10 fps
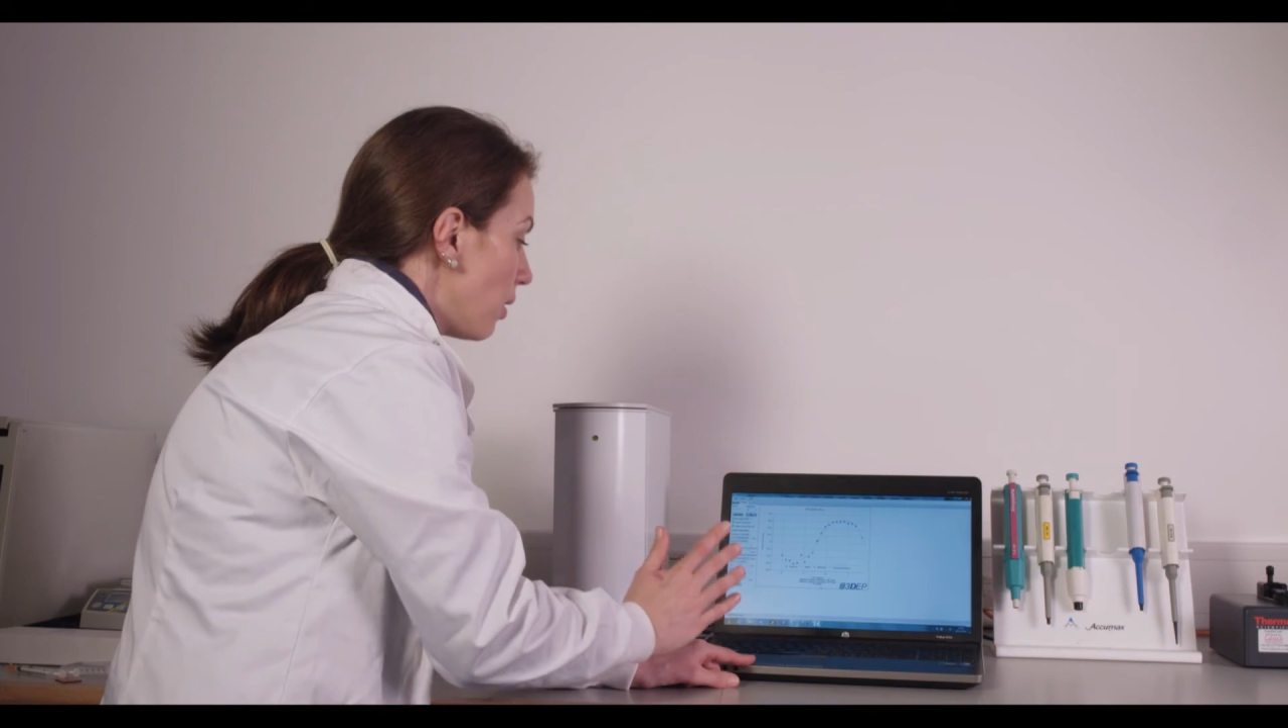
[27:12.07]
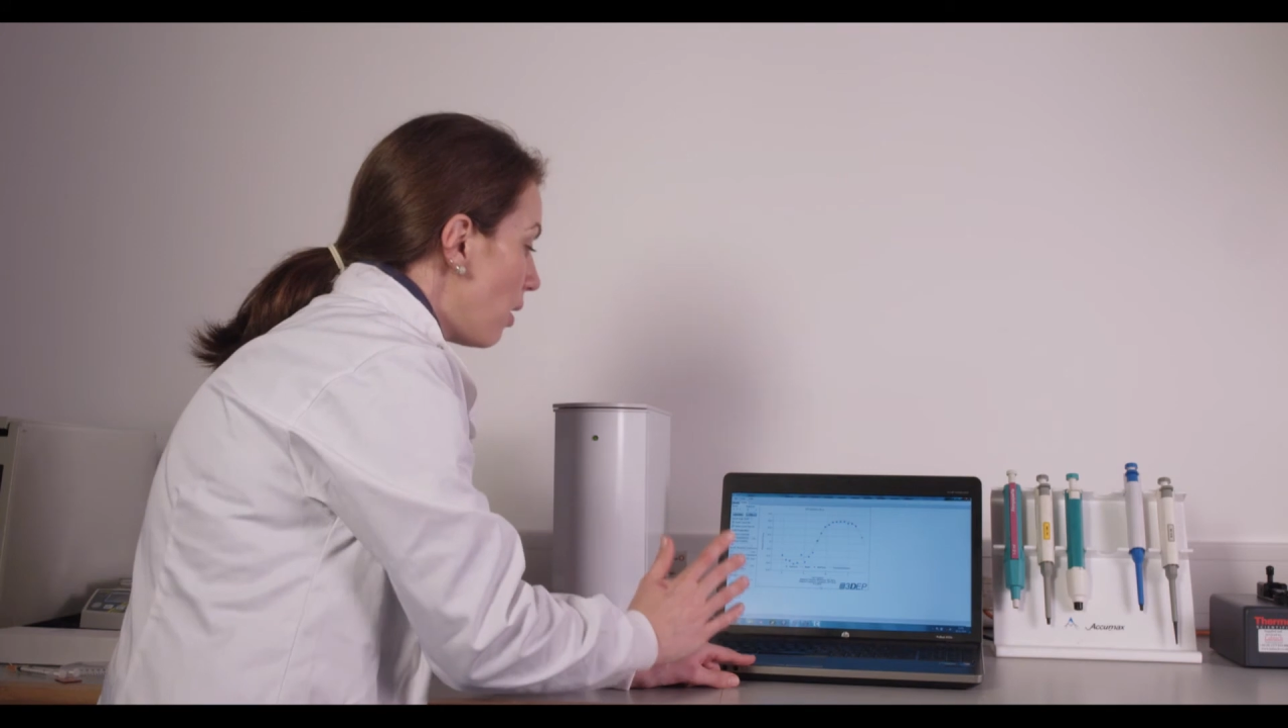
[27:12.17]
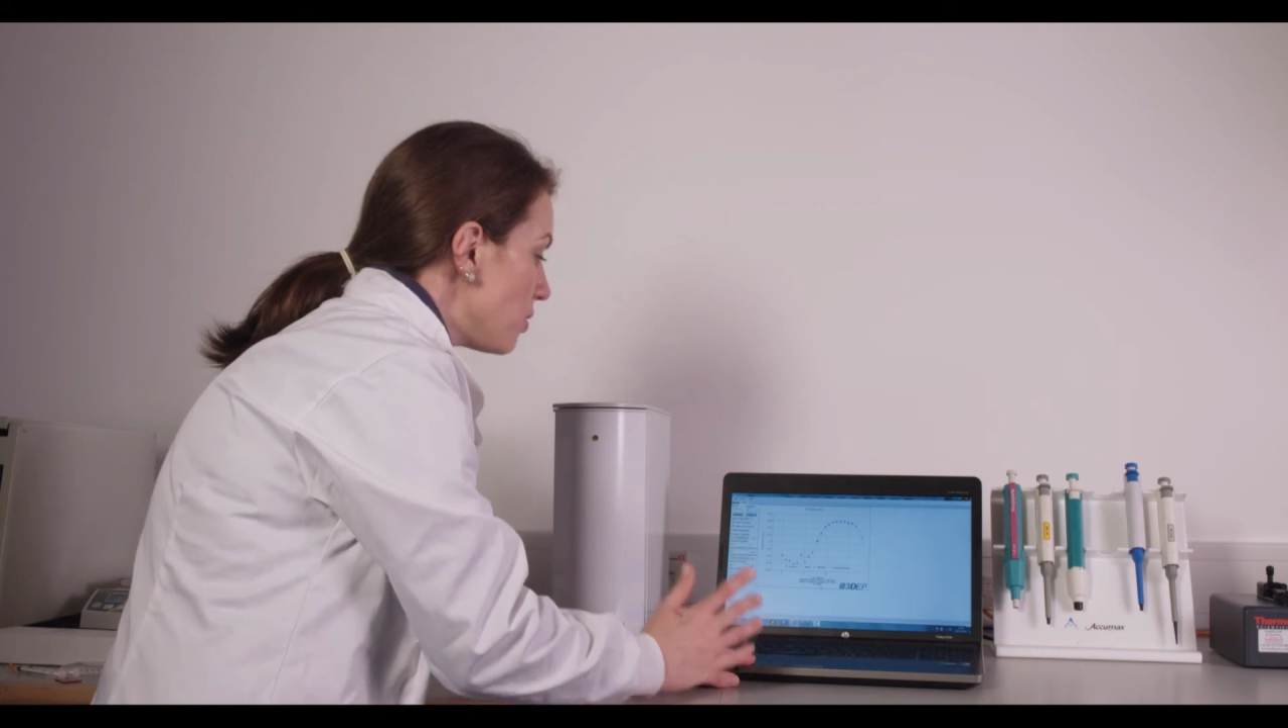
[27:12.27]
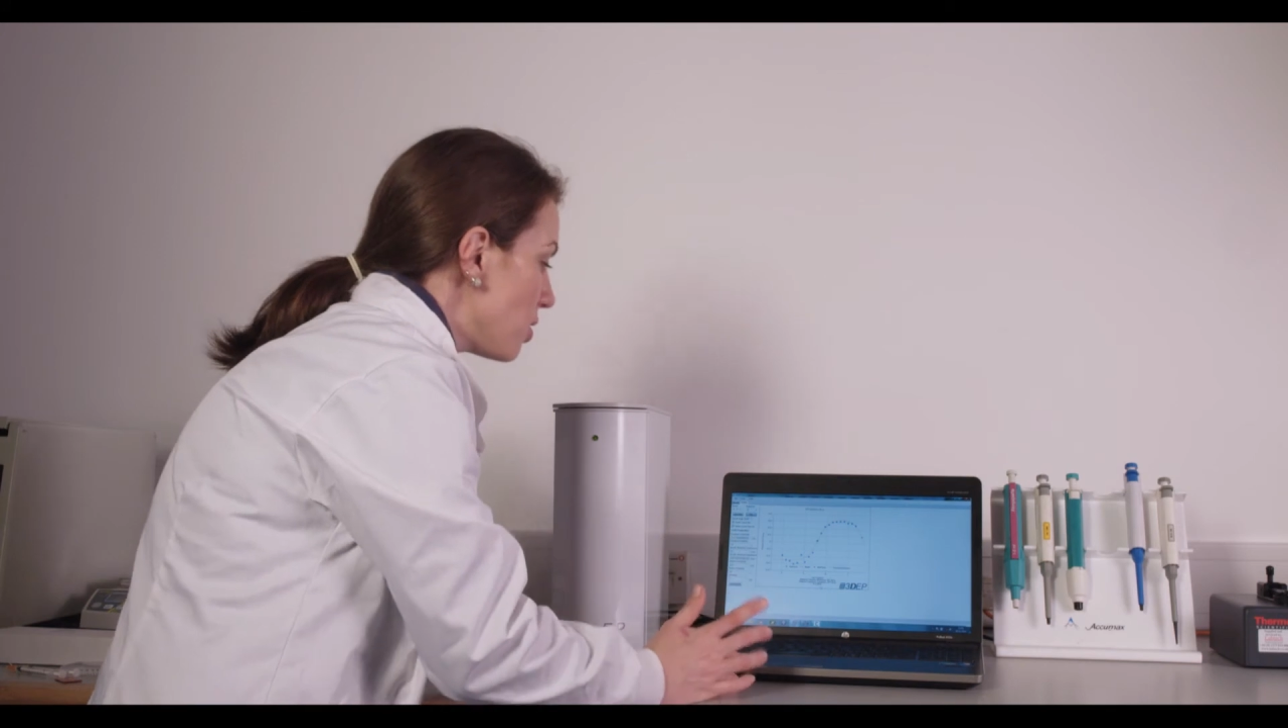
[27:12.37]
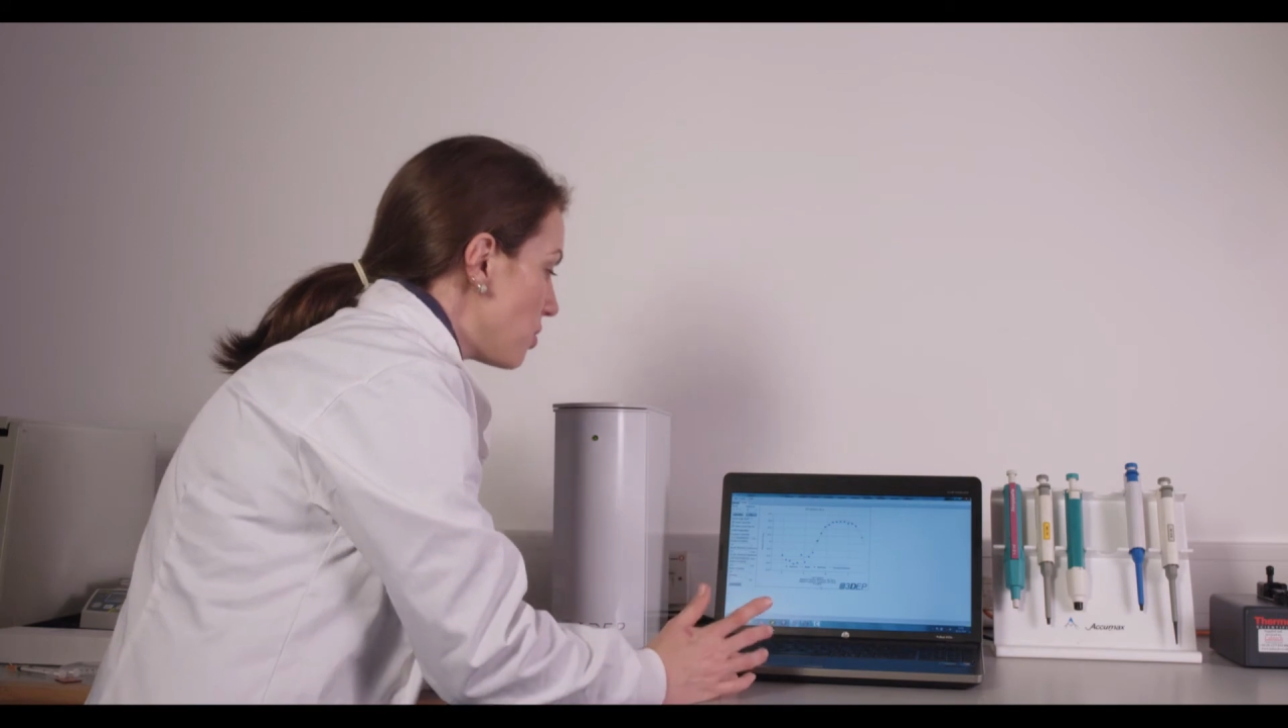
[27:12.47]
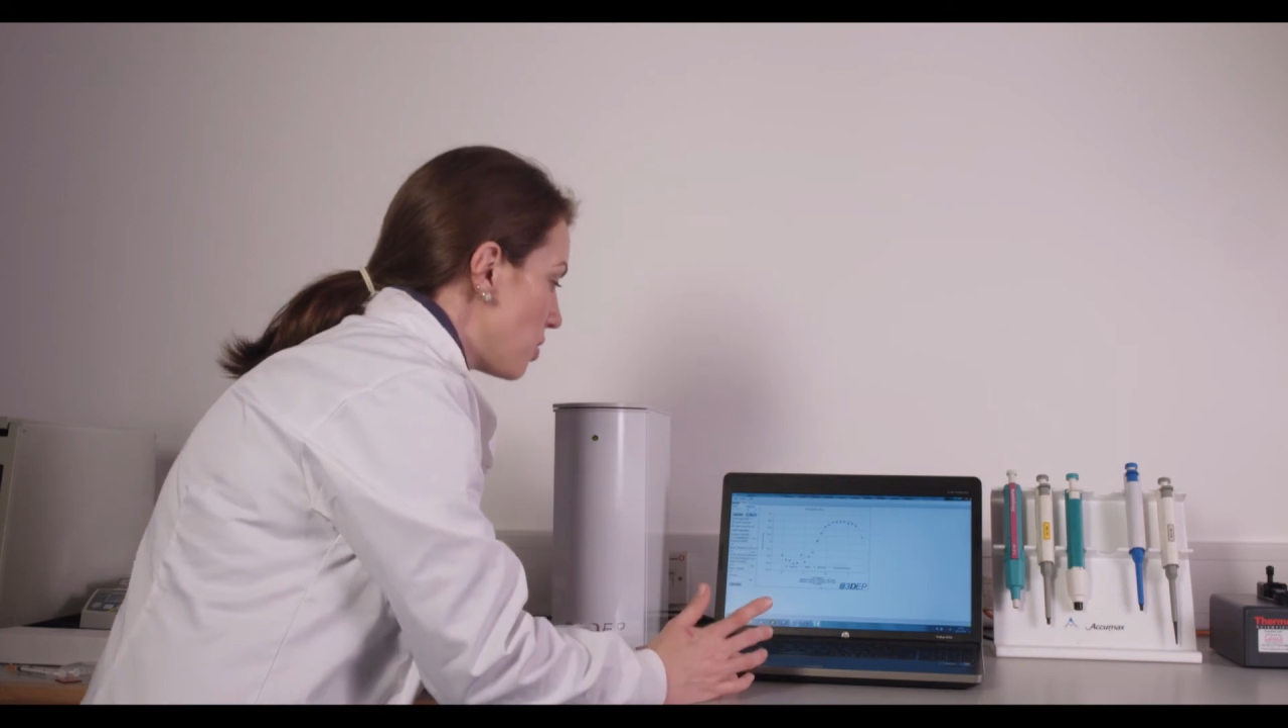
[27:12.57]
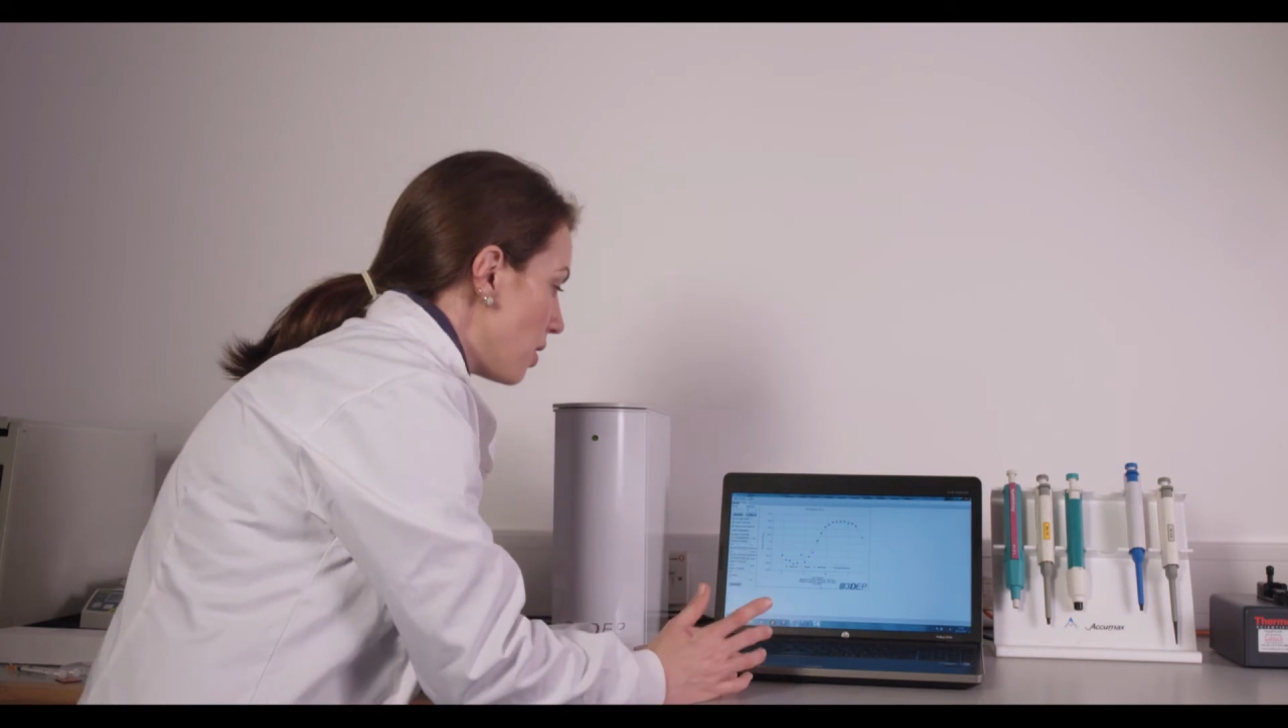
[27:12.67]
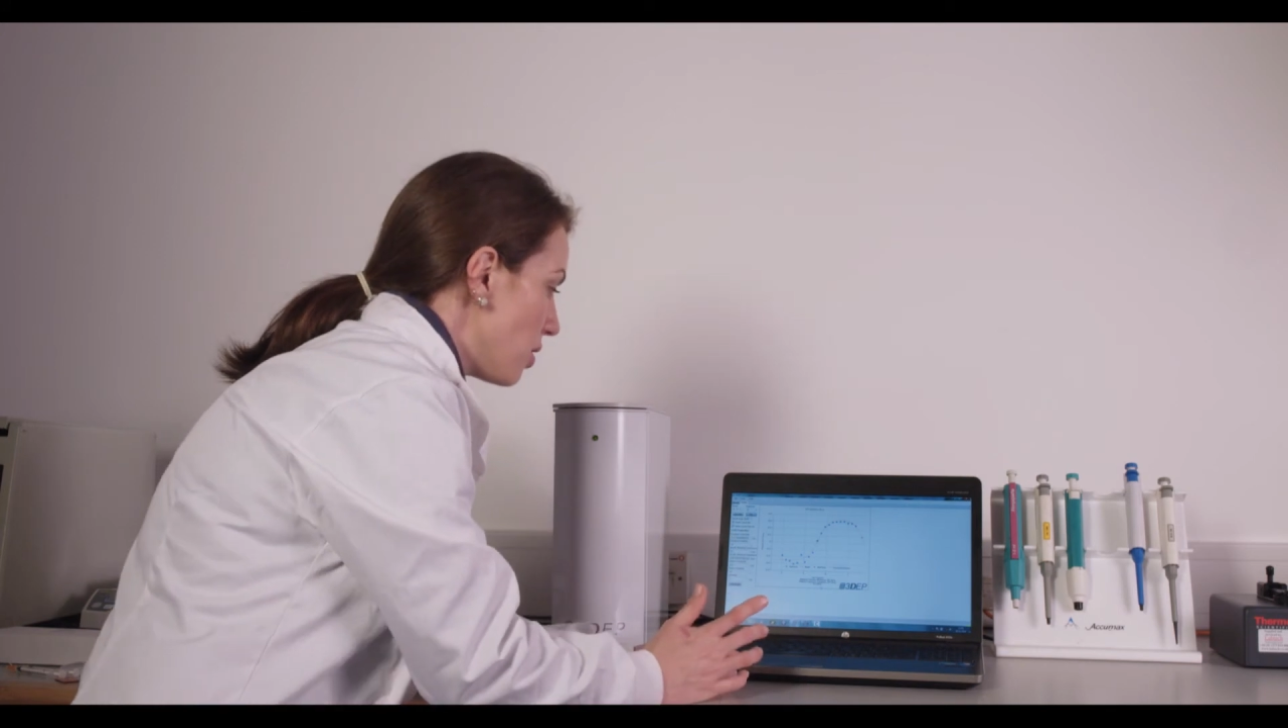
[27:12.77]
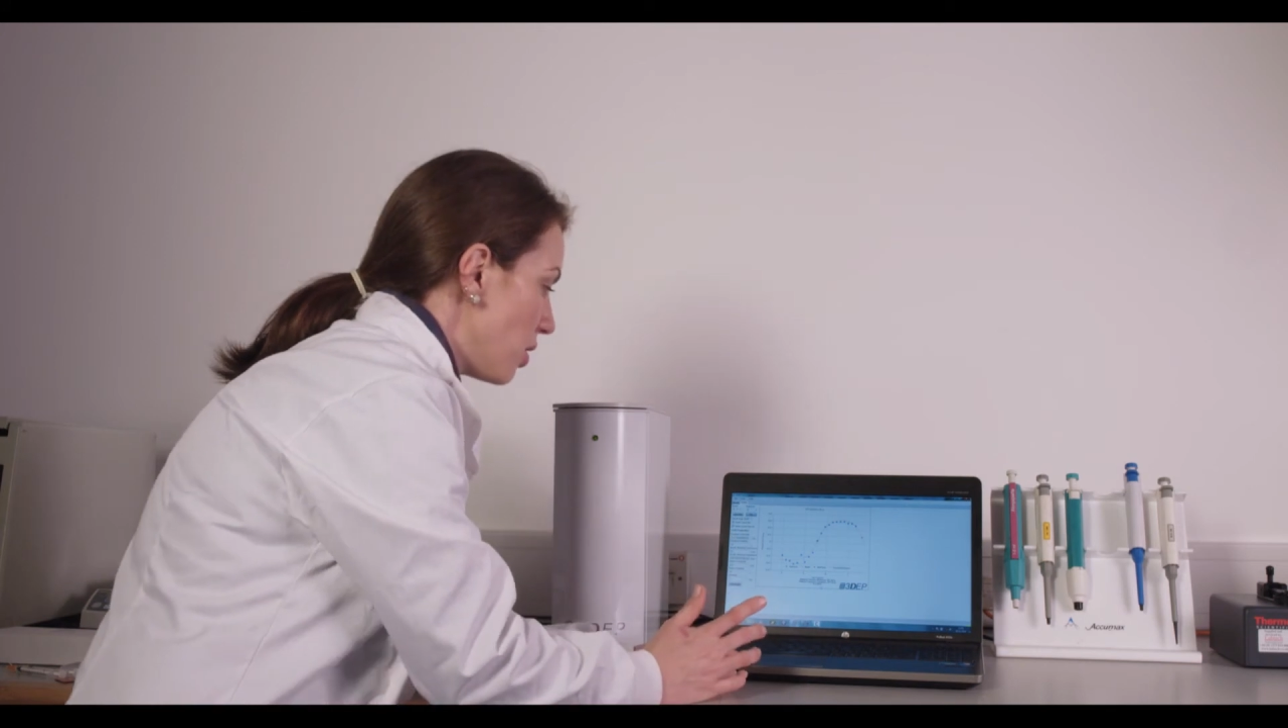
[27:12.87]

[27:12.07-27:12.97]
also start